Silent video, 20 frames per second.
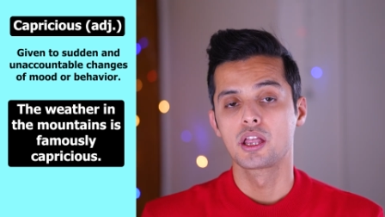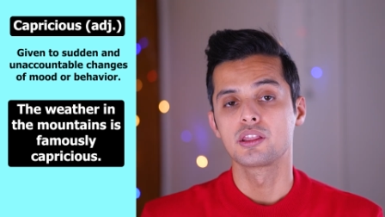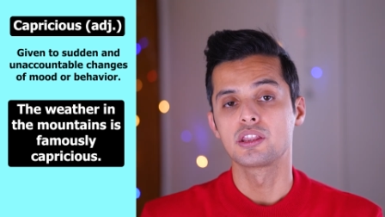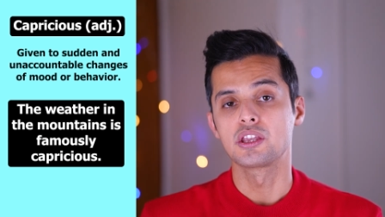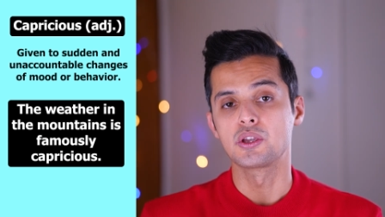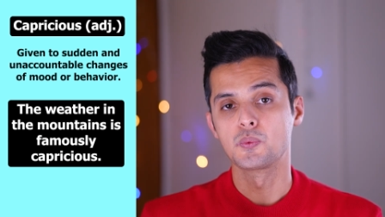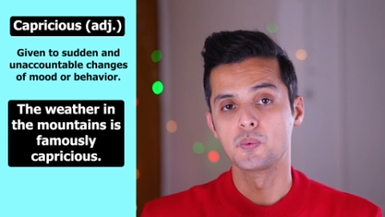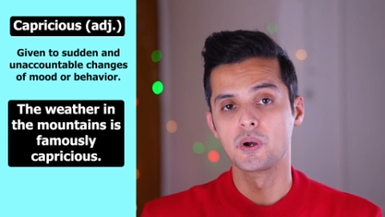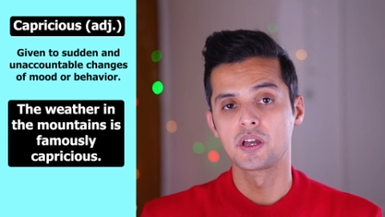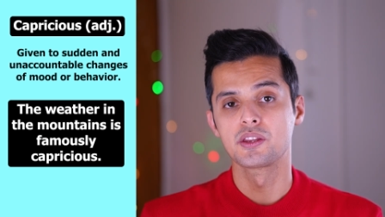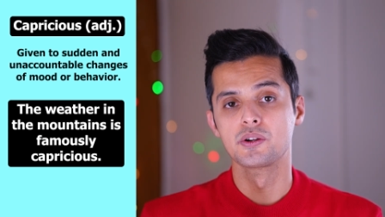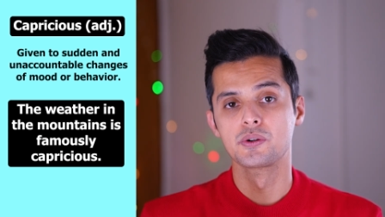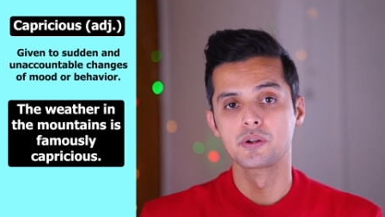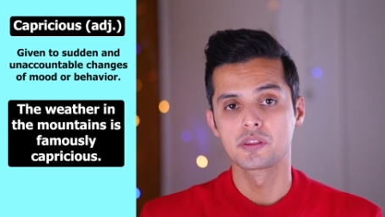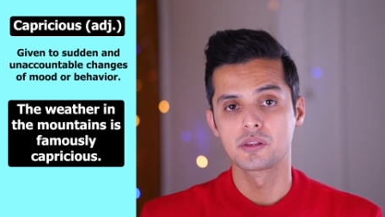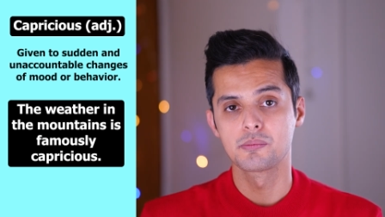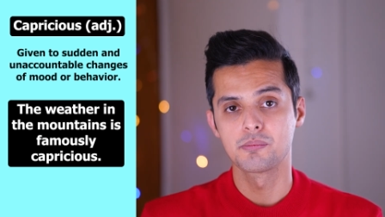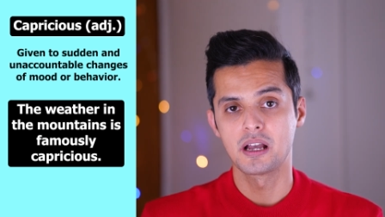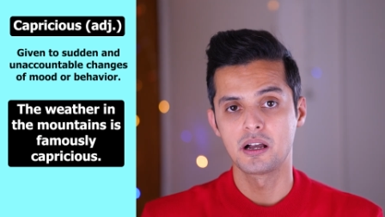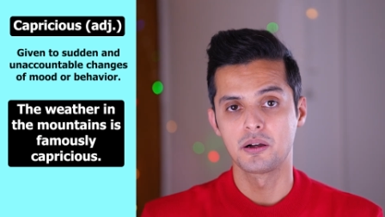The weather
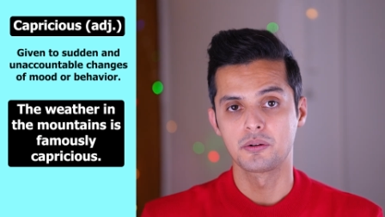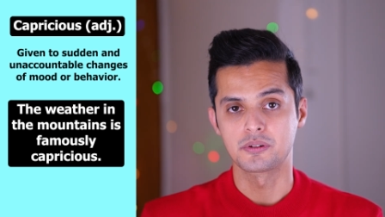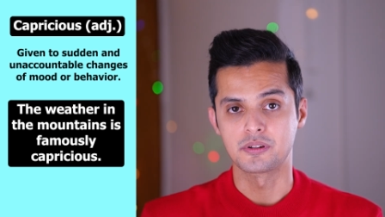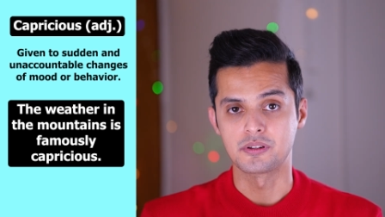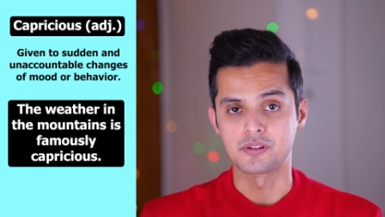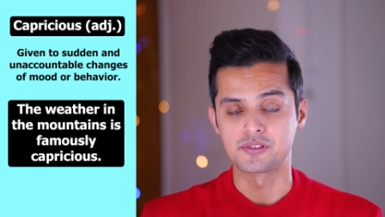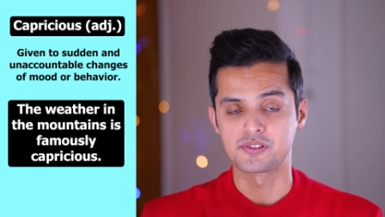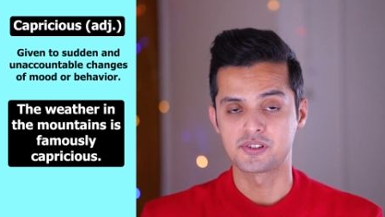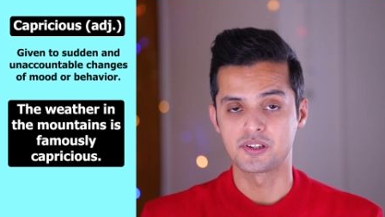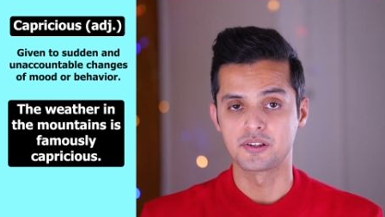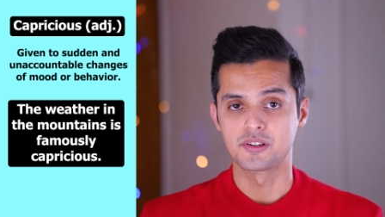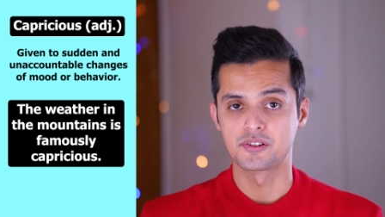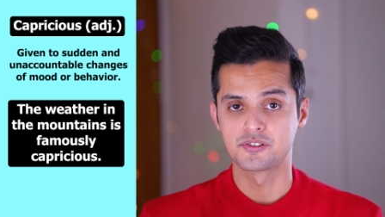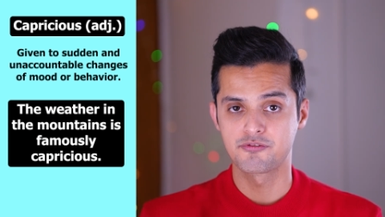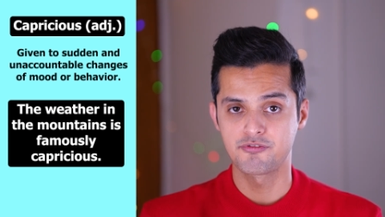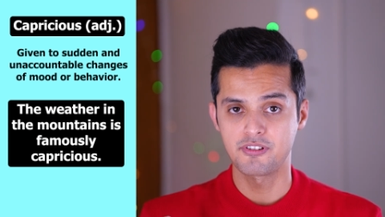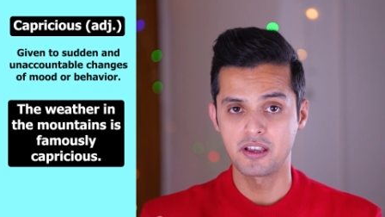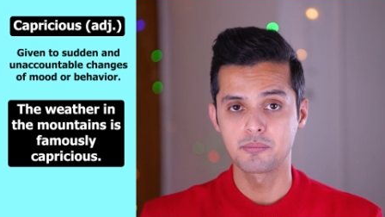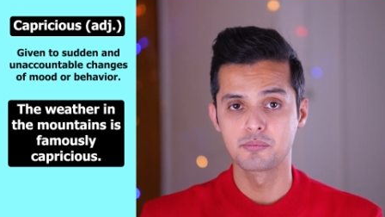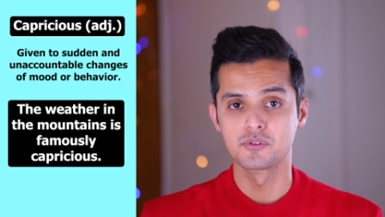in the mountains is
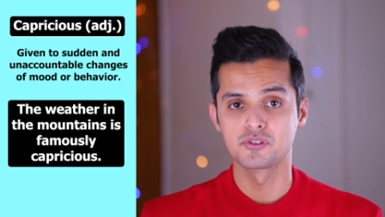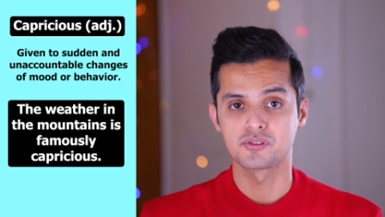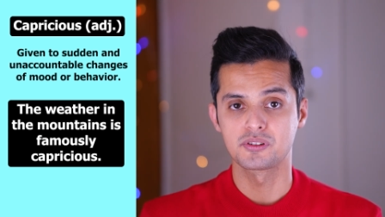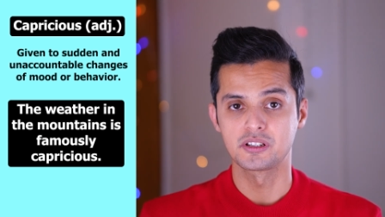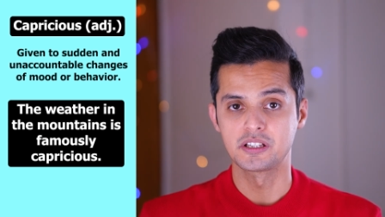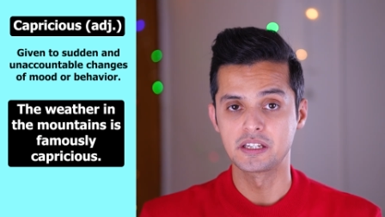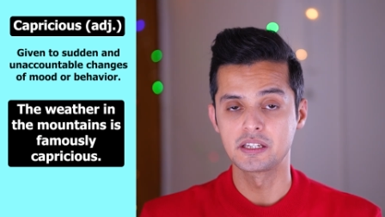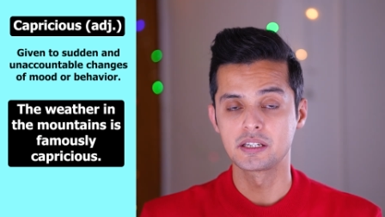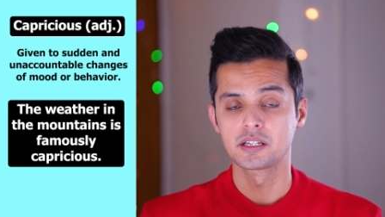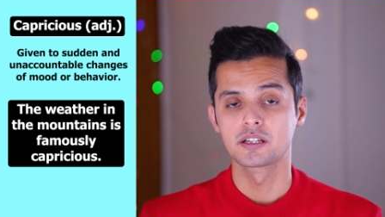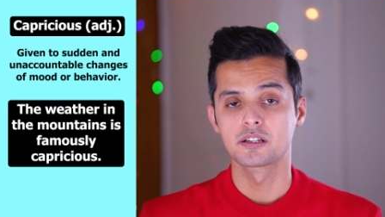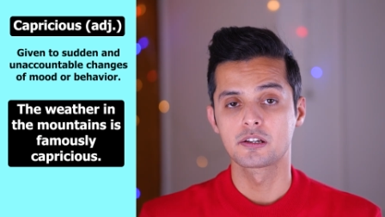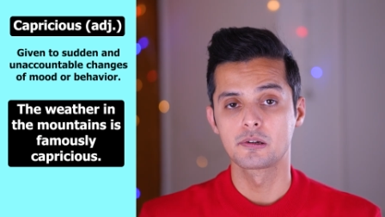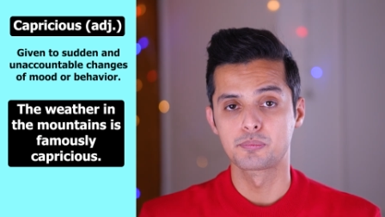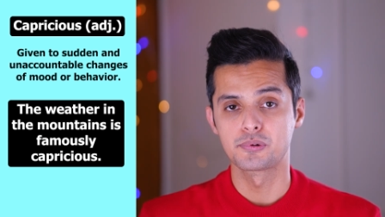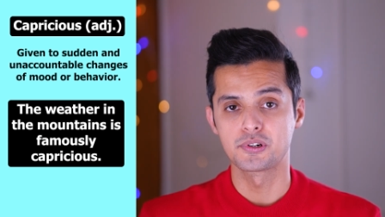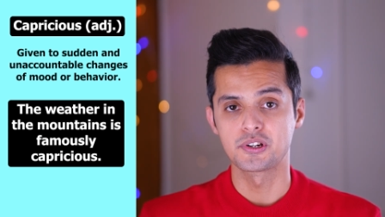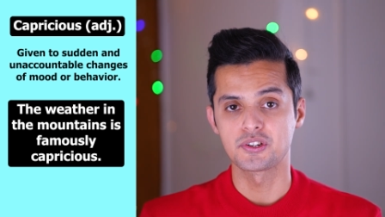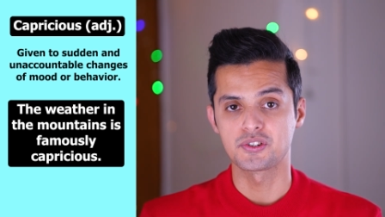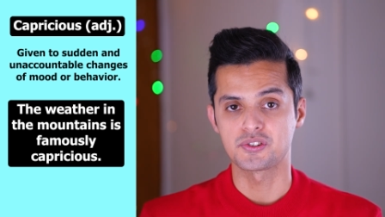famously
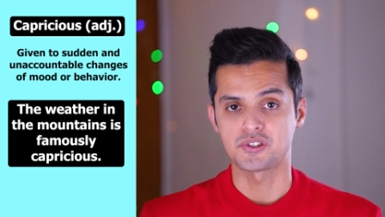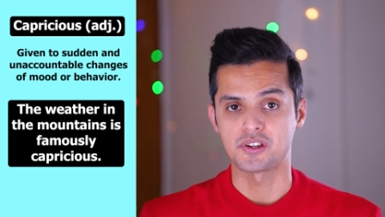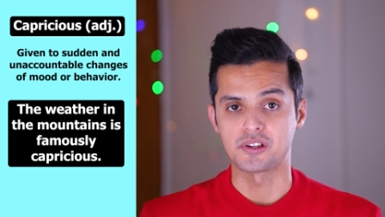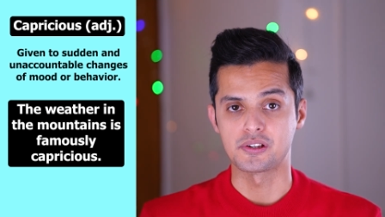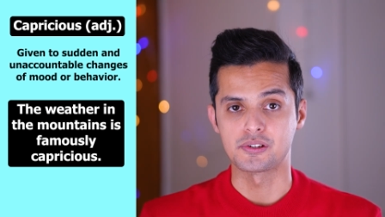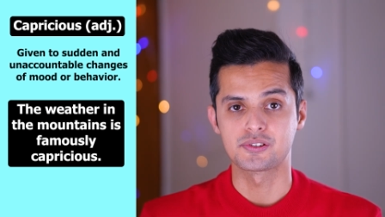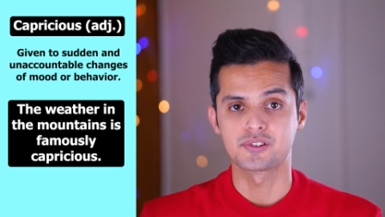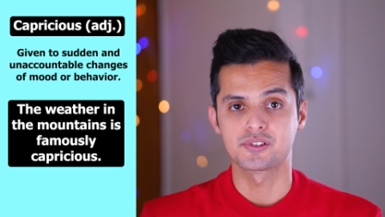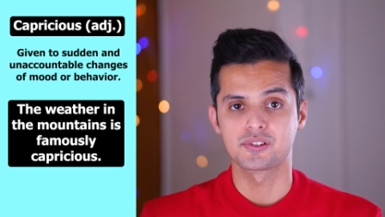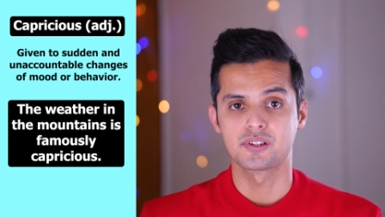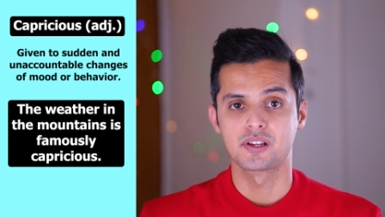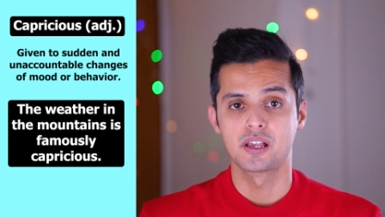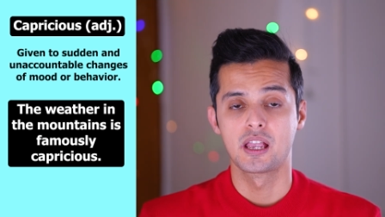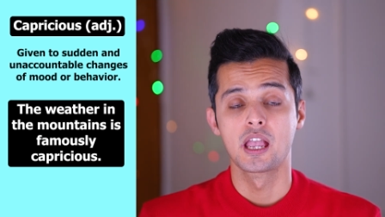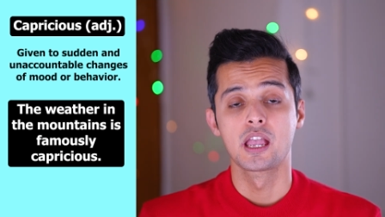capricious.